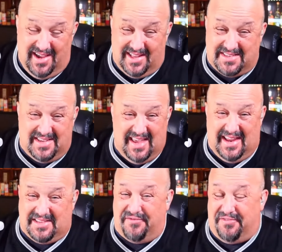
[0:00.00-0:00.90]

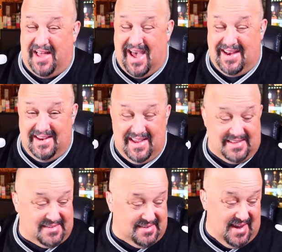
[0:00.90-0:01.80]
It's flat.
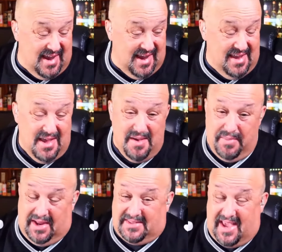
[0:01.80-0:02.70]
But it